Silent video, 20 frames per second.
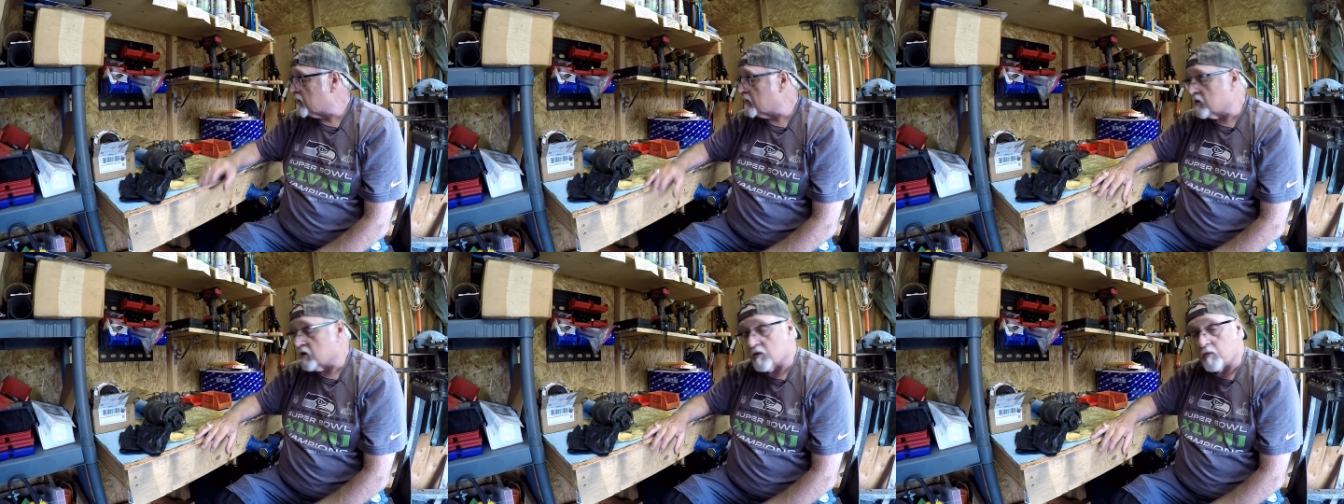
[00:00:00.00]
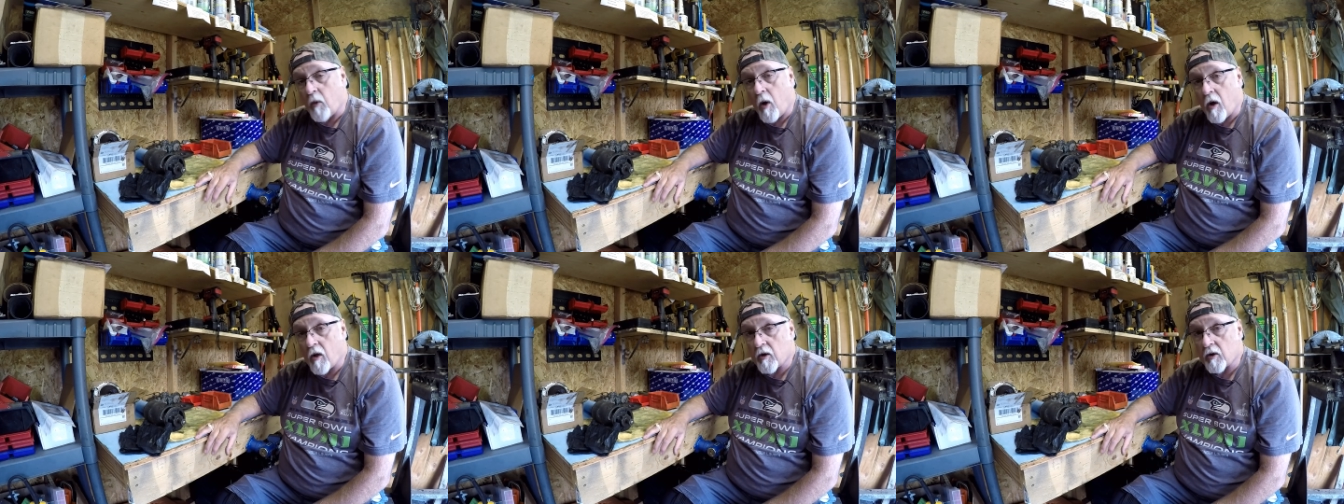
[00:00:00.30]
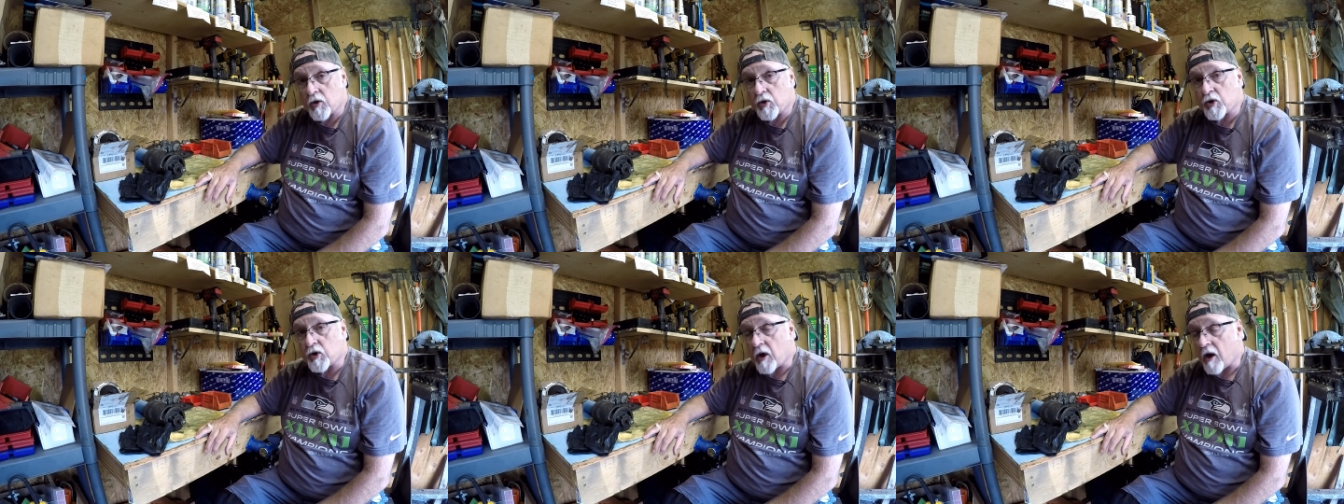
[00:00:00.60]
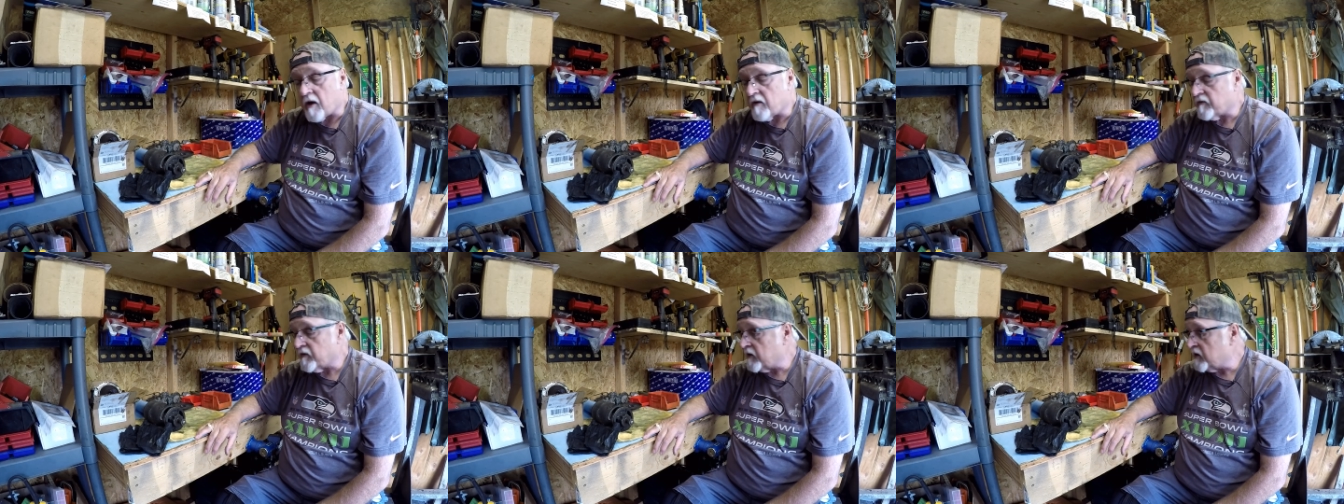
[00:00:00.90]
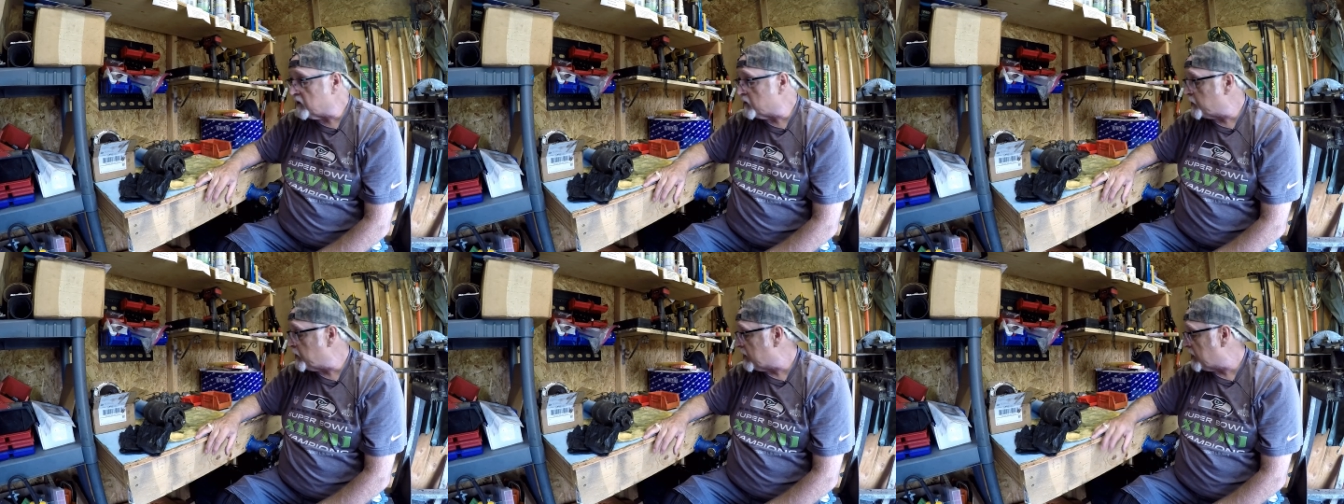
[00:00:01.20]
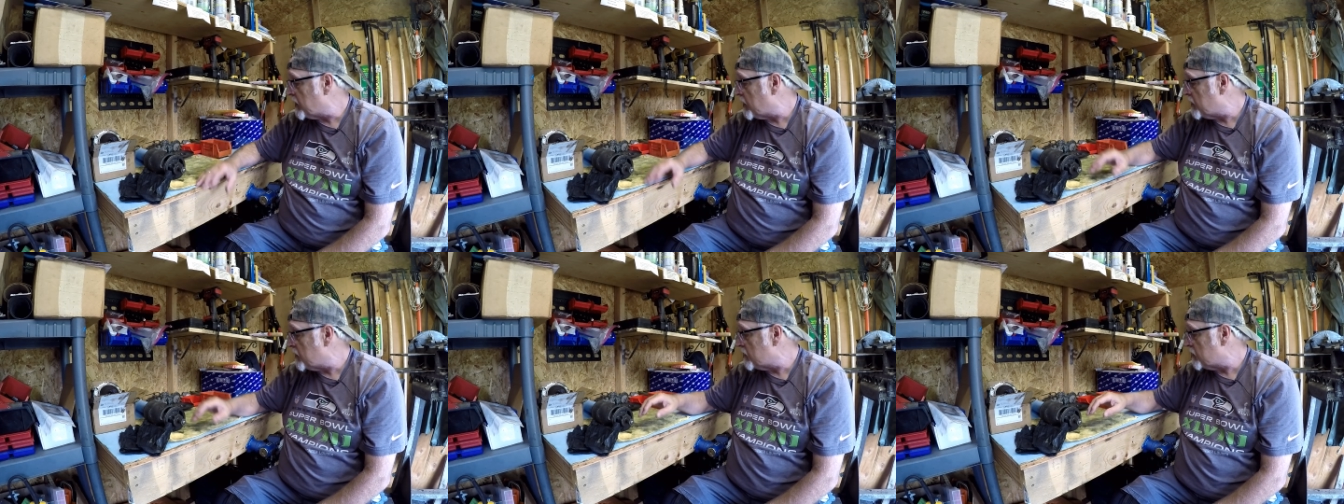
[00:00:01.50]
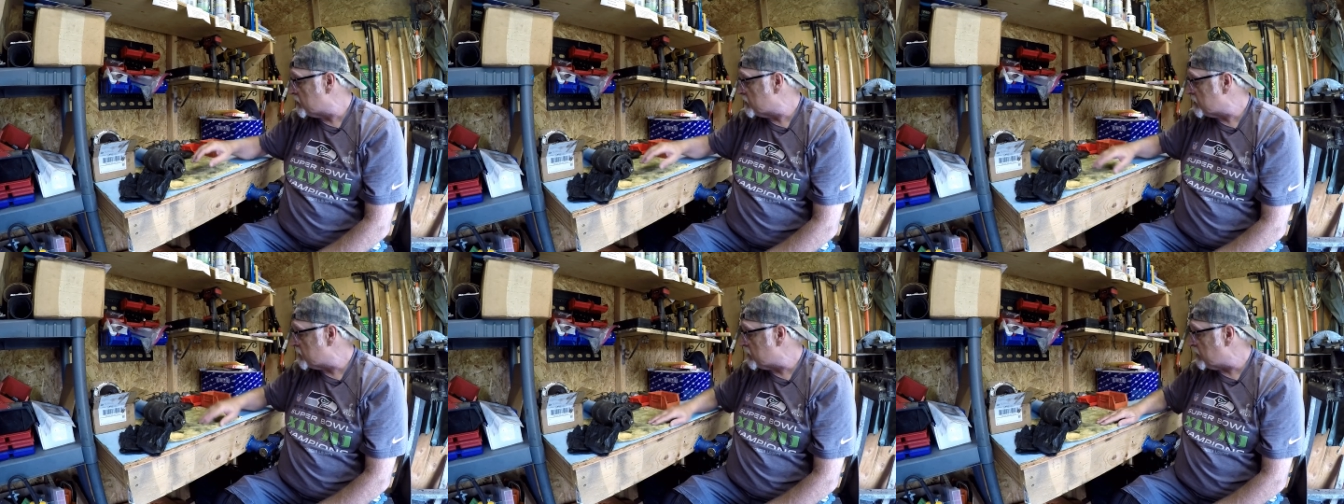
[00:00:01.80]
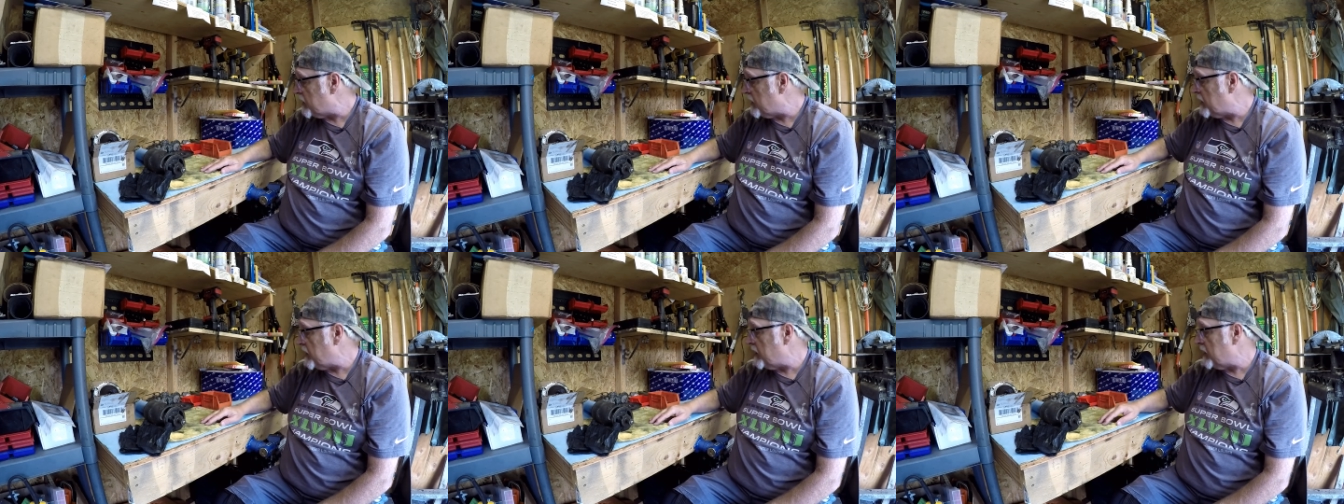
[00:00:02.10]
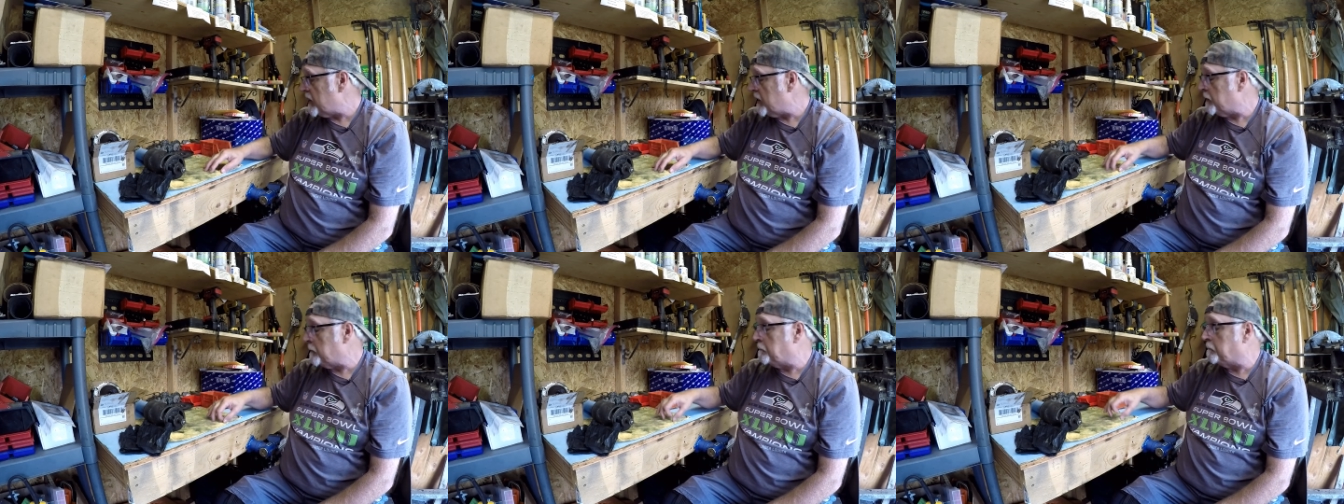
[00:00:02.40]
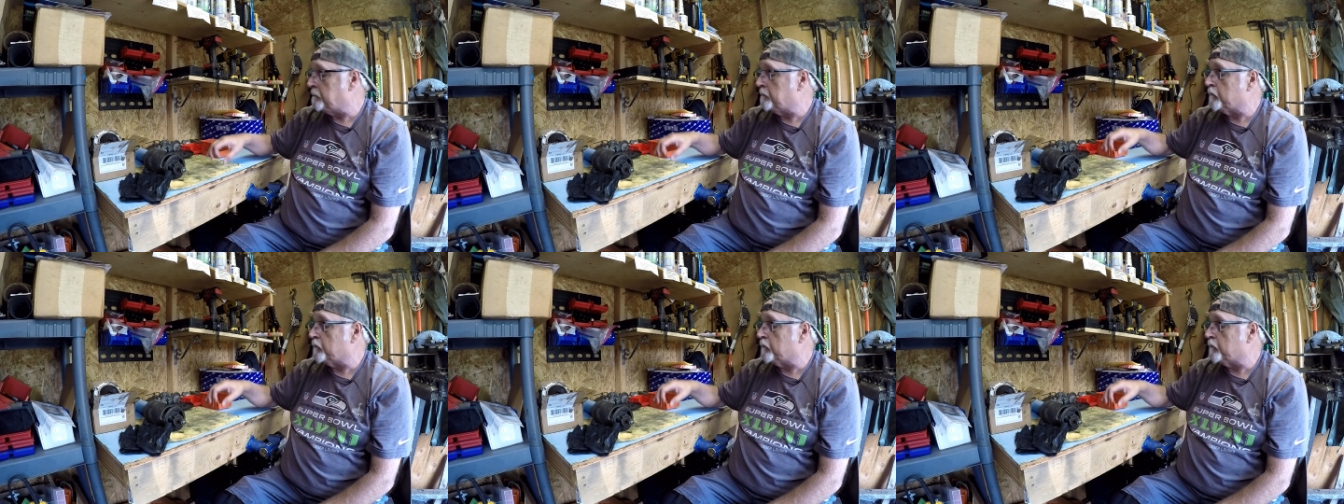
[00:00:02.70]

smaller stuff is because the